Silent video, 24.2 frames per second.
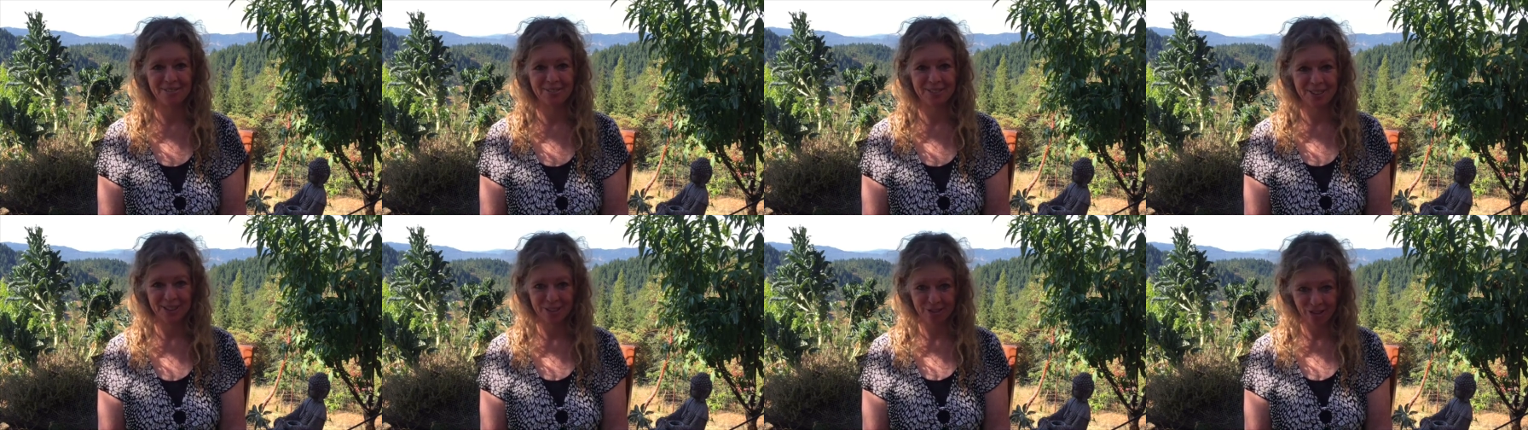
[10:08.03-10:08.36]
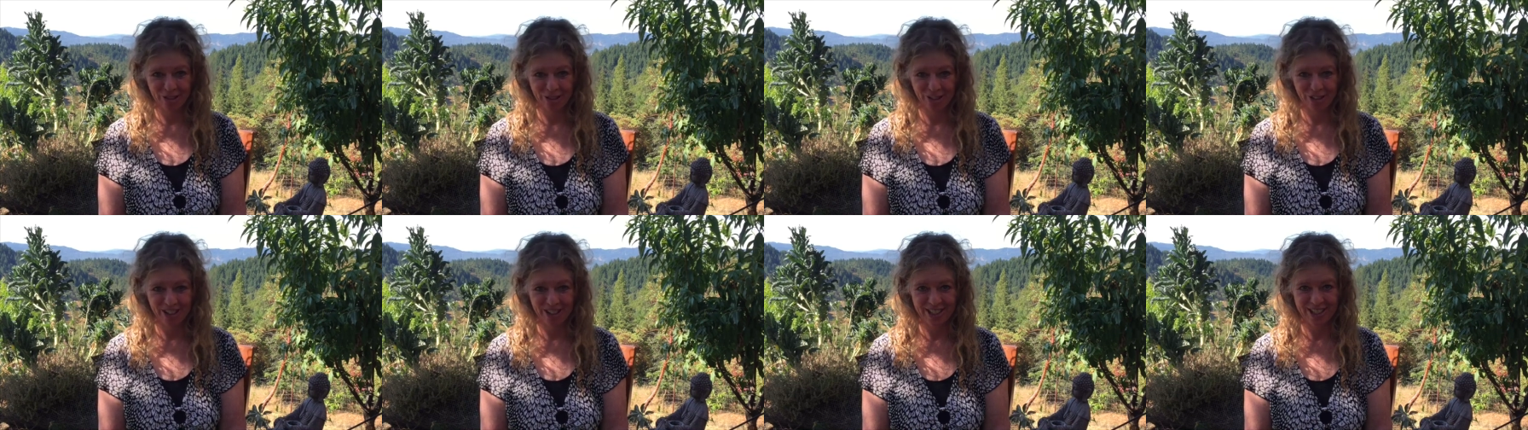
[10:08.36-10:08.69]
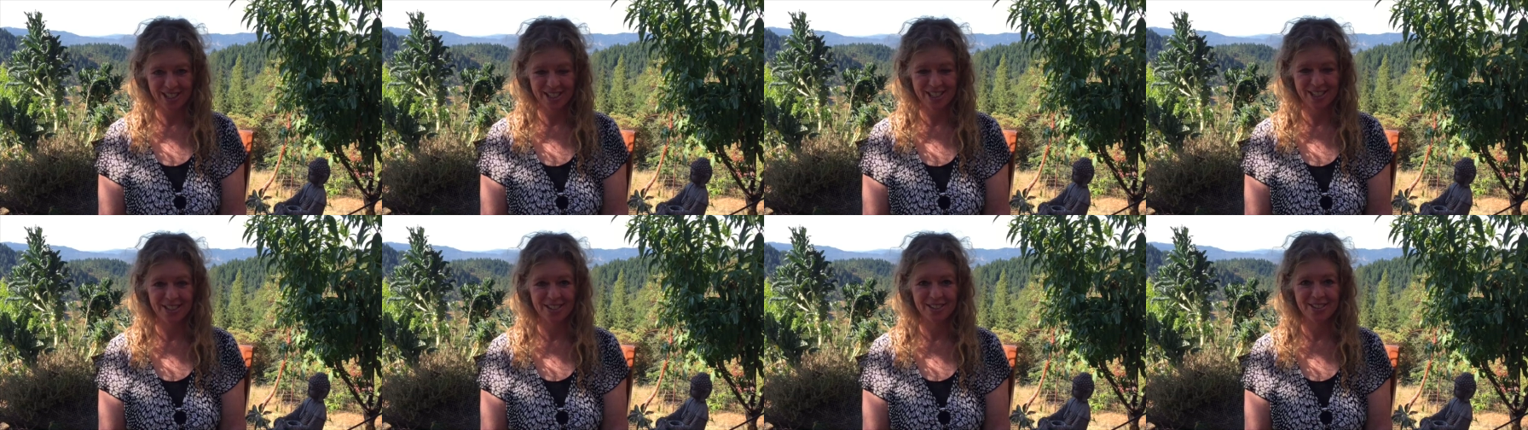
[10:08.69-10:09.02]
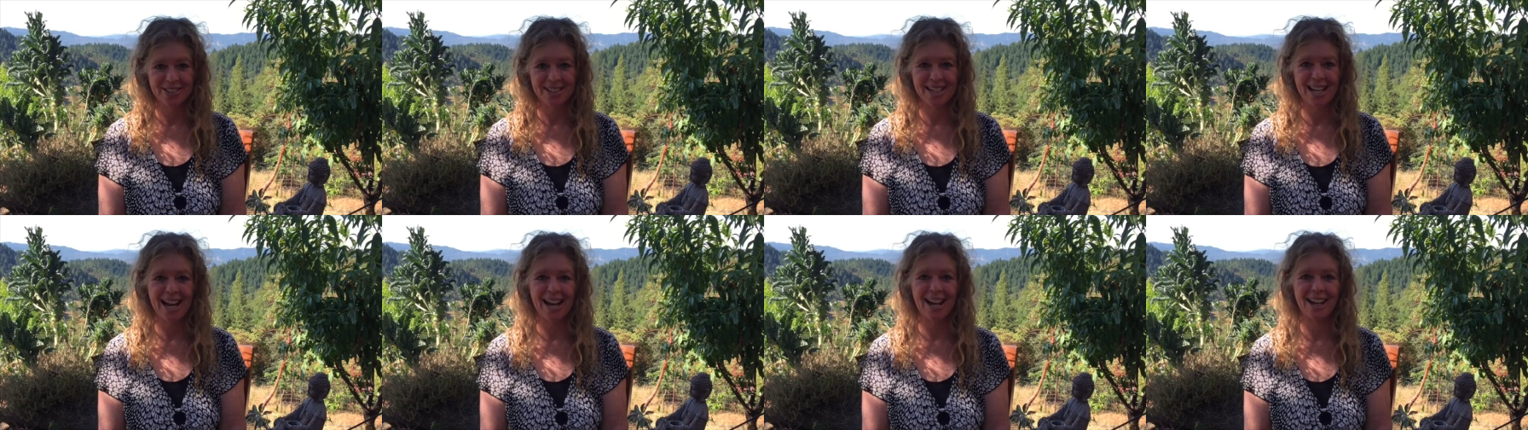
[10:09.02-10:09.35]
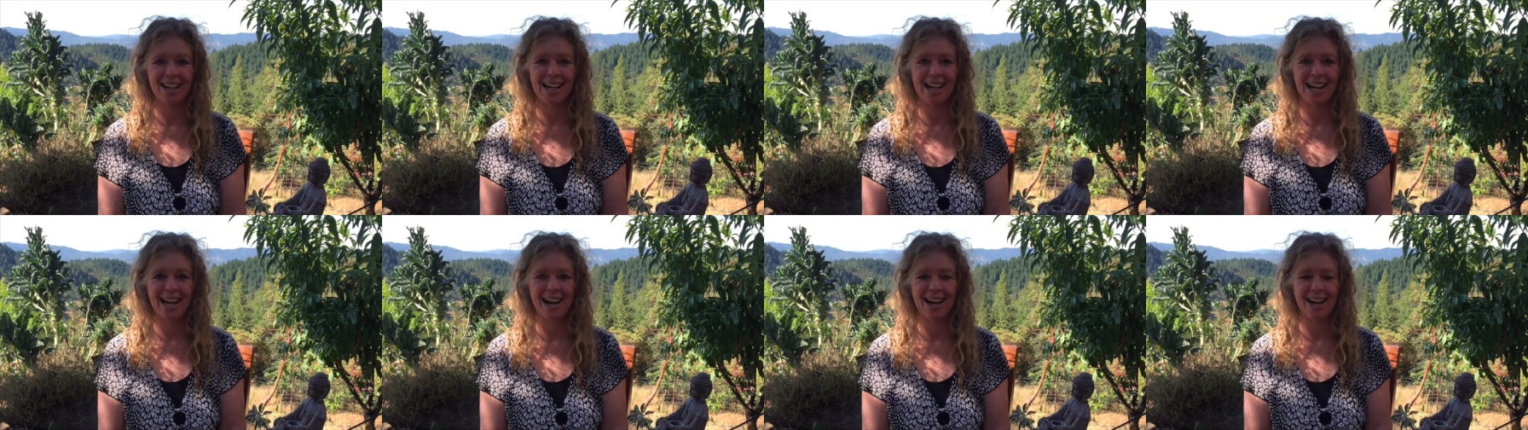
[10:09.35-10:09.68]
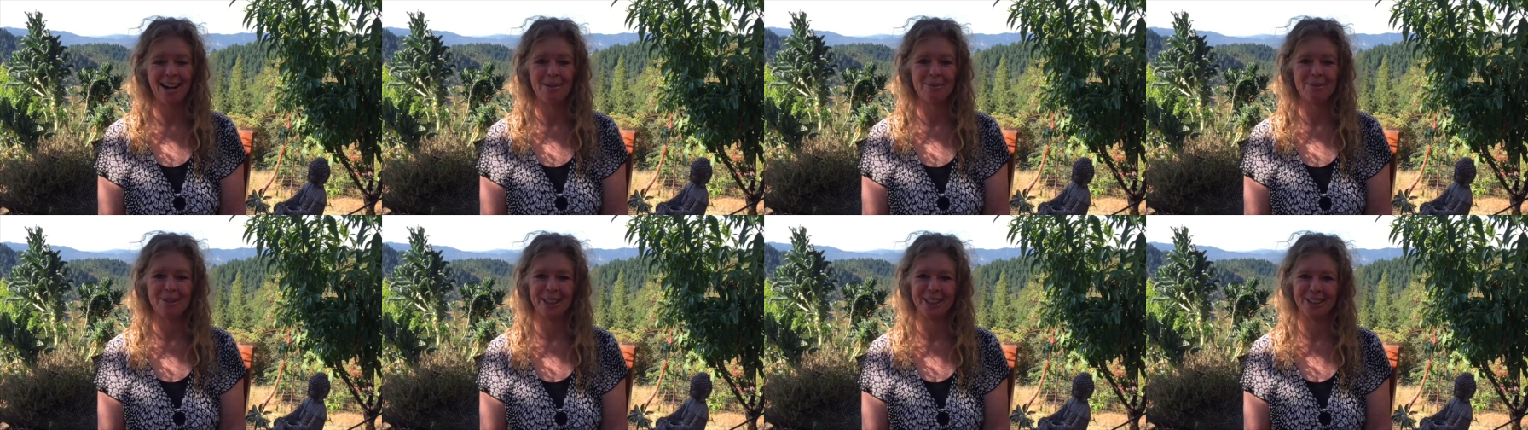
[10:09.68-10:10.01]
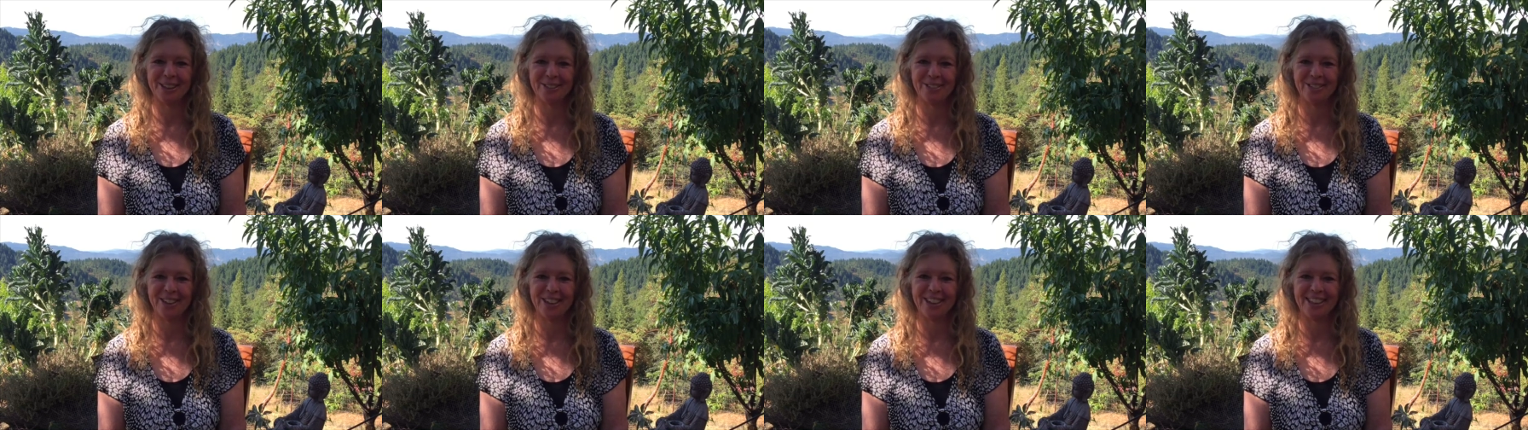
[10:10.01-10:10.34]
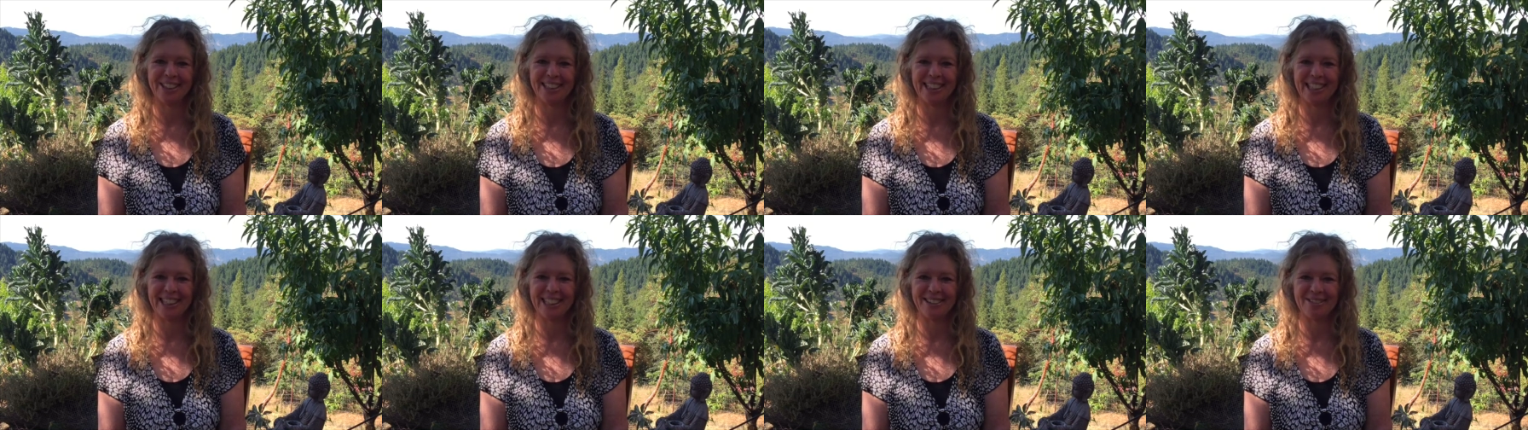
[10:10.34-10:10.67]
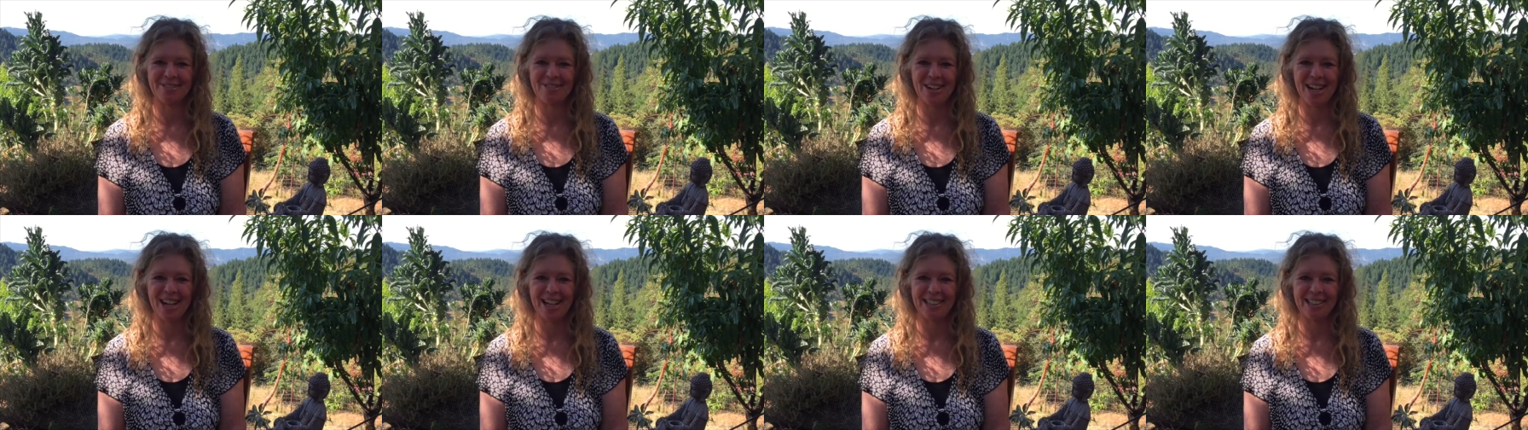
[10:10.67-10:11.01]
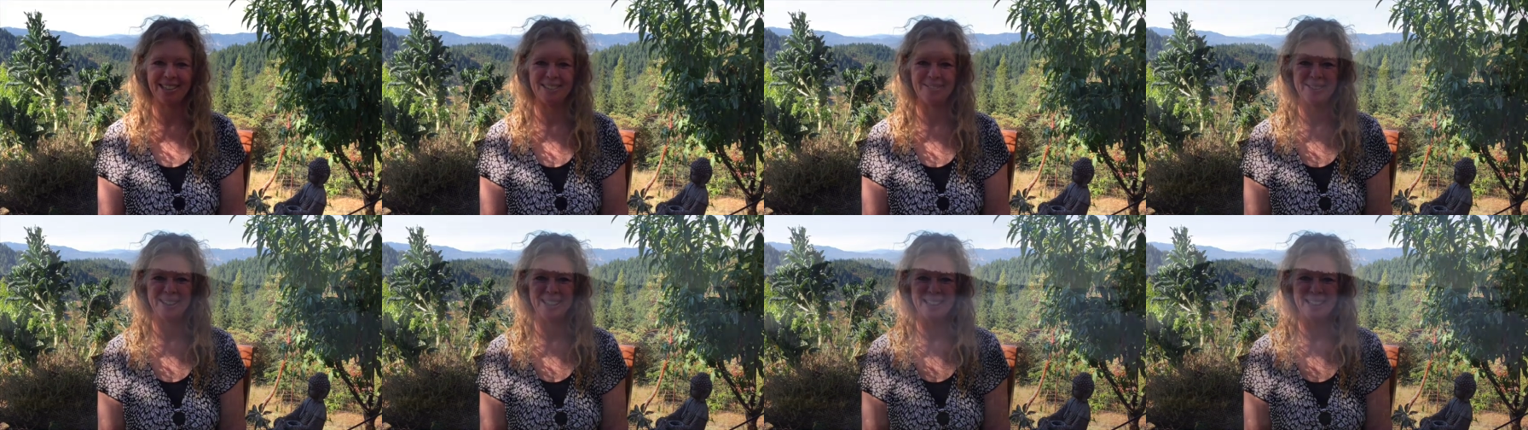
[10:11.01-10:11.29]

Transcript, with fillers: DevoraStern.com is where you can find